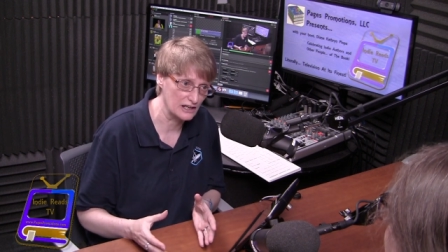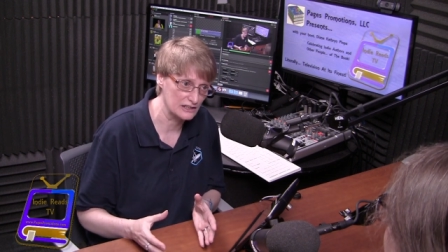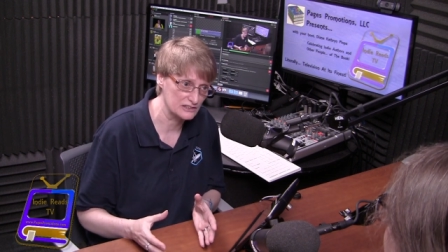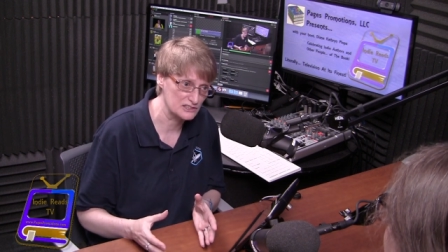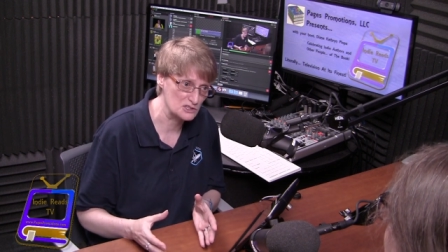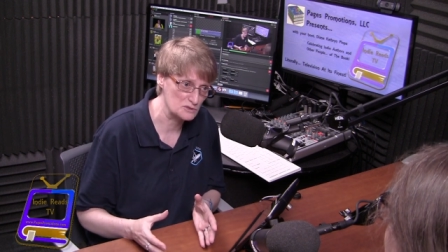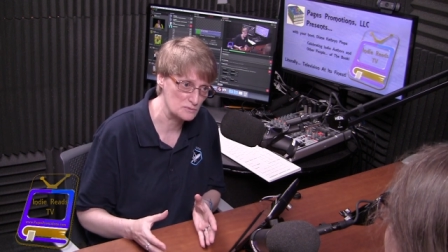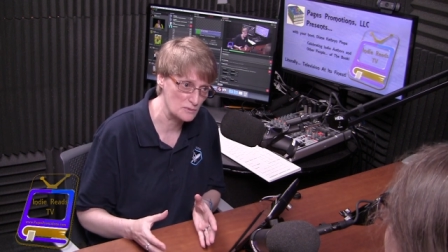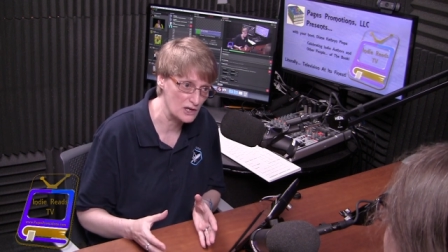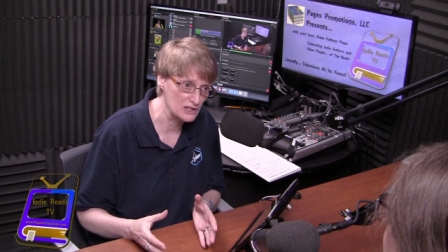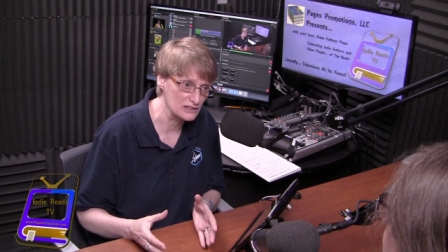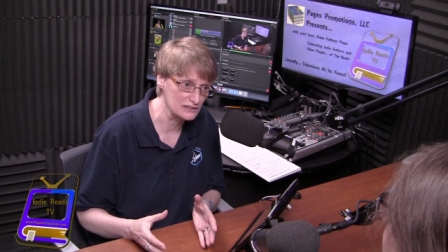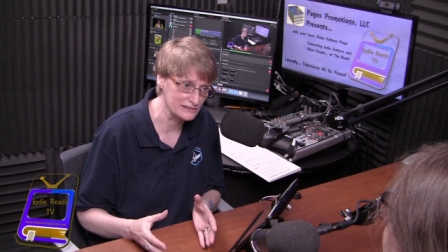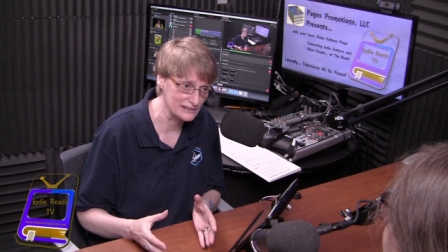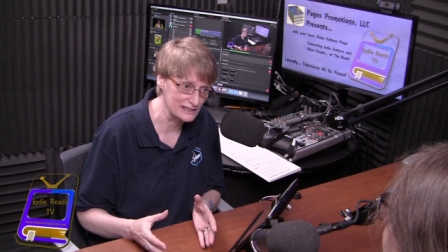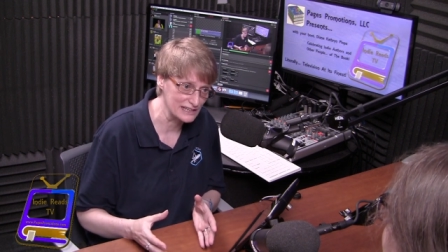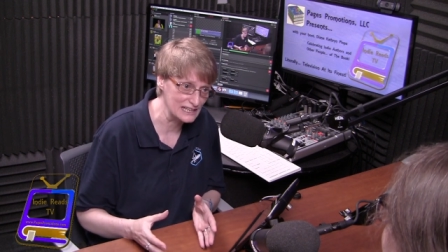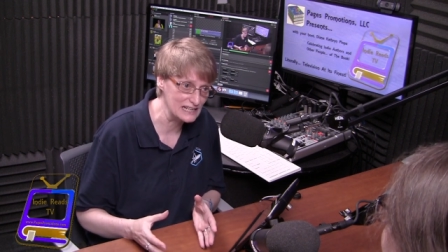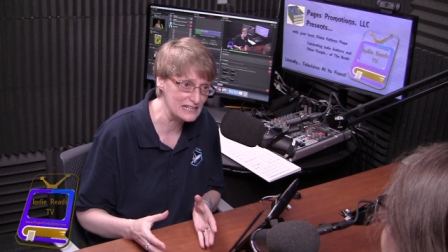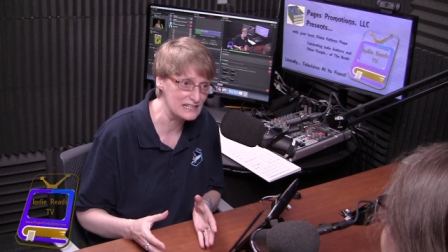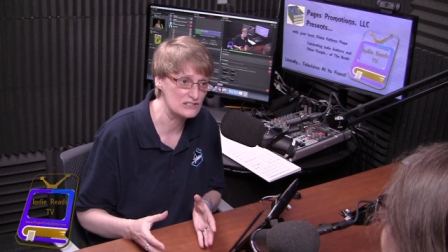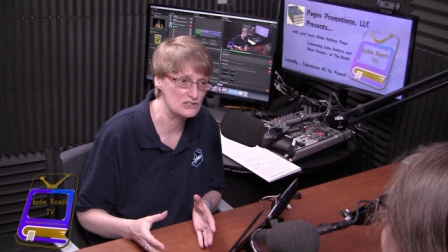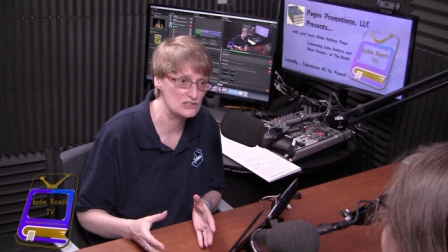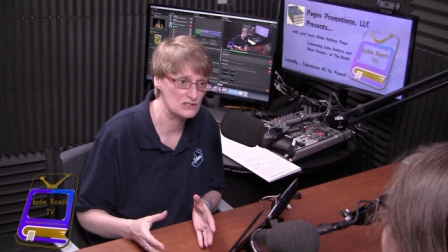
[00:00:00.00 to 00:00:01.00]
a, smaller
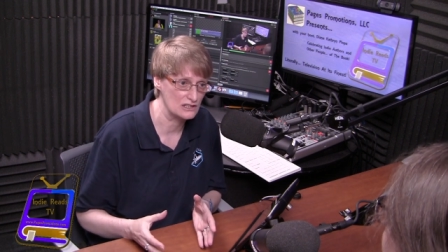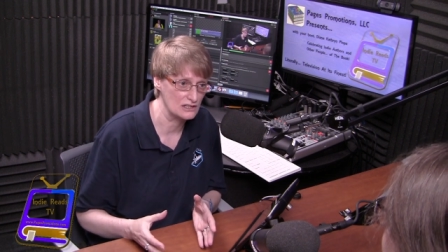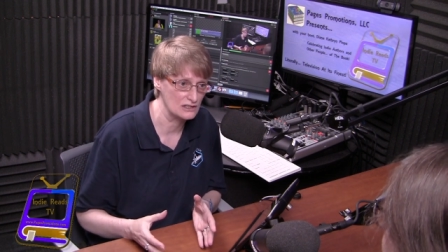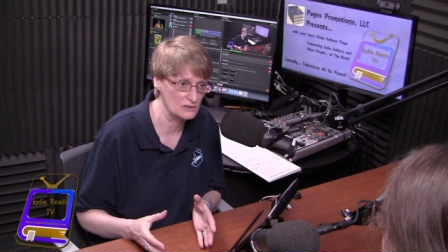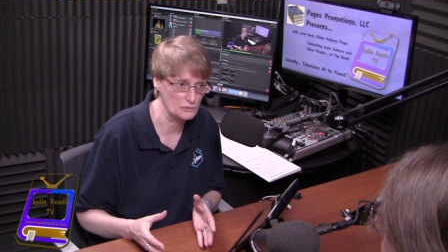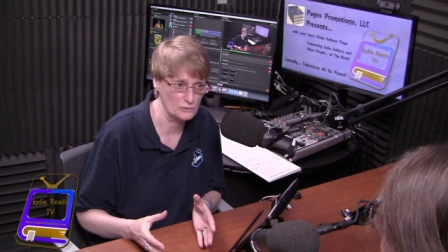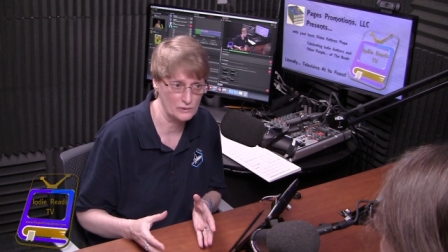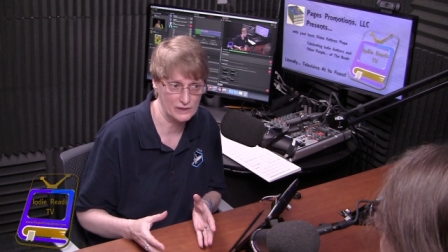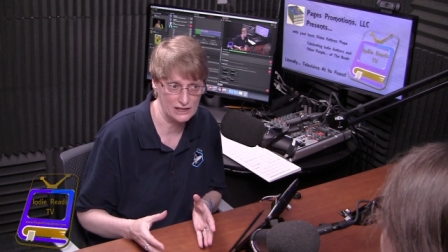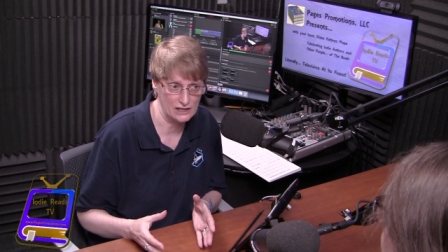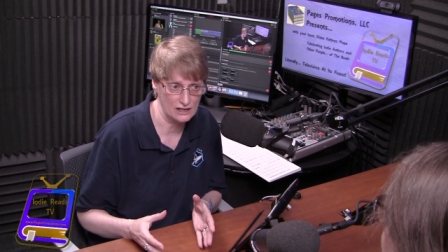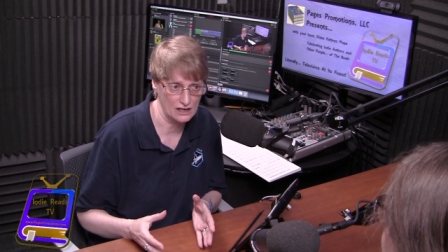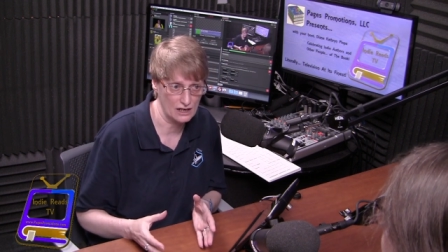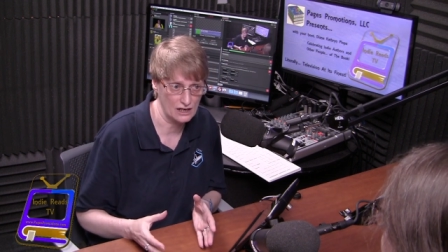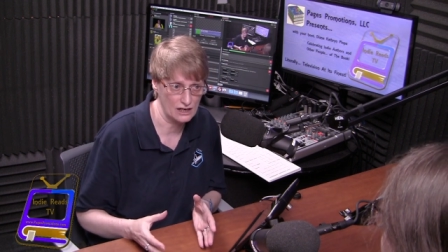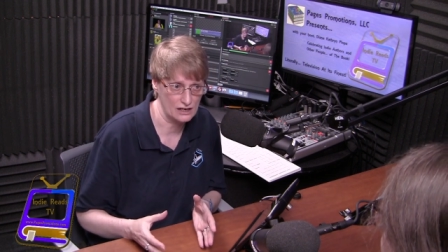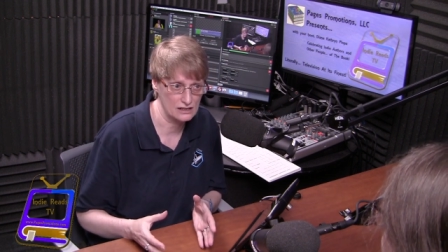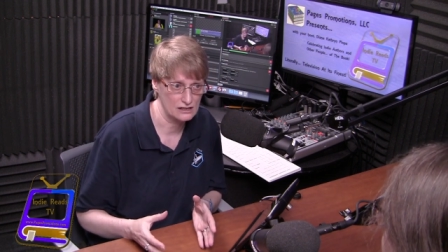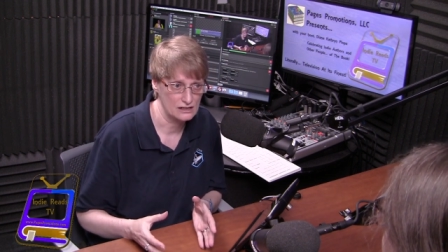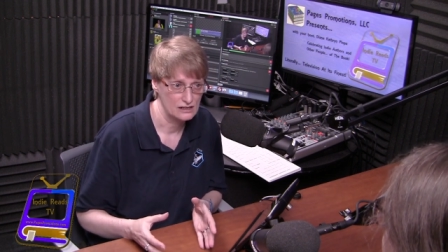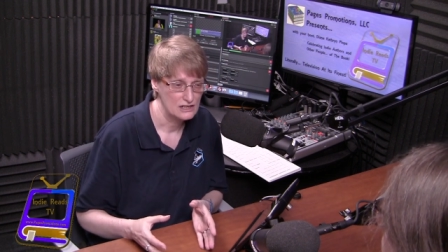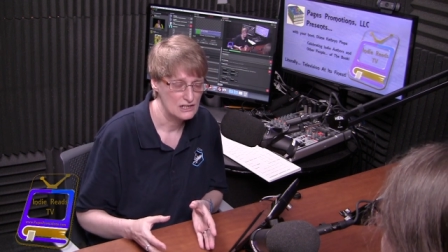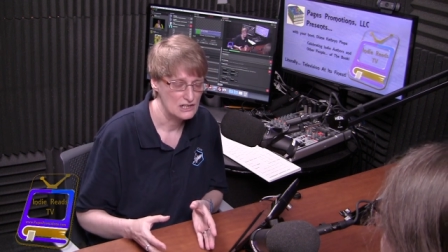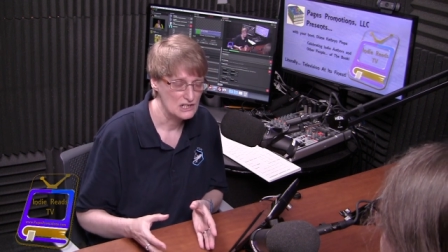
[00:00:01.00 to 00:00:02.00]
niche than we are.